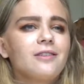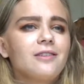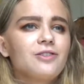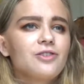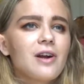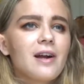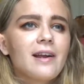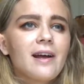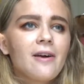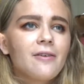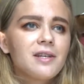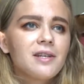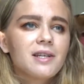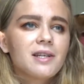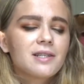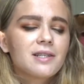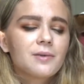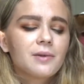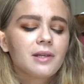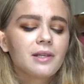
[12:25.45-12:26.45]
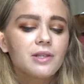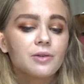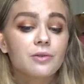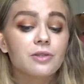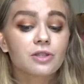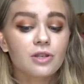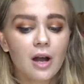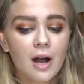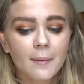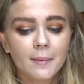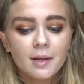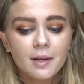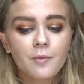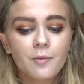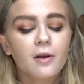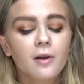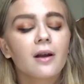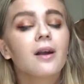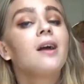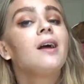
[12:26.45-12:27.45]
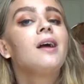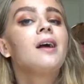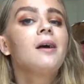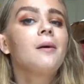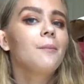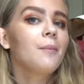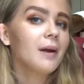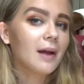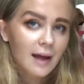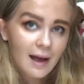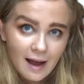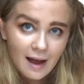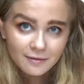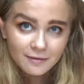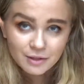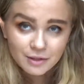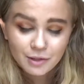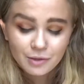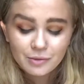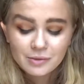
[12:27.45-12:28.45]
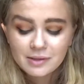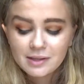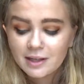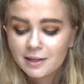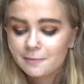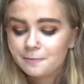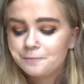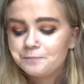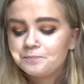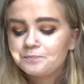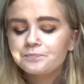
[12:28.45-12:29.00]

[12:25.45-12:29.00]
dried out and it doesn't really do its job anymore. But I have to use them